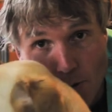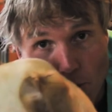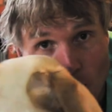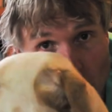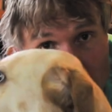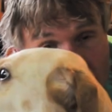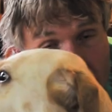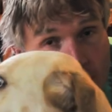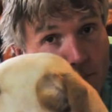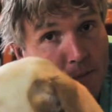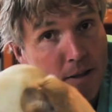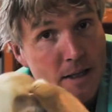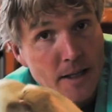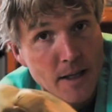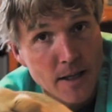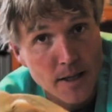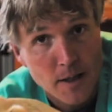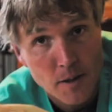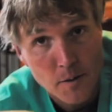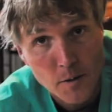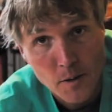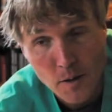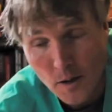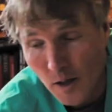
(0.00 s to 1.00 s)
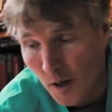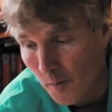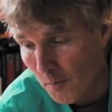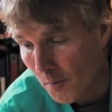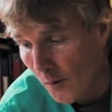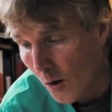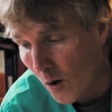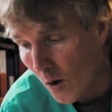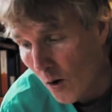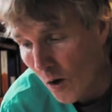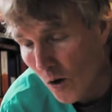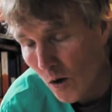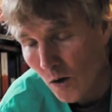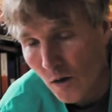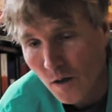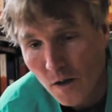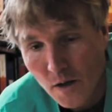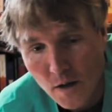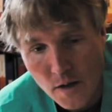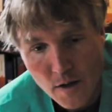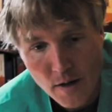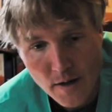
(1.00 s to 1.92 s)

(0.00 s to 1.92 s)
thrown something like a ball.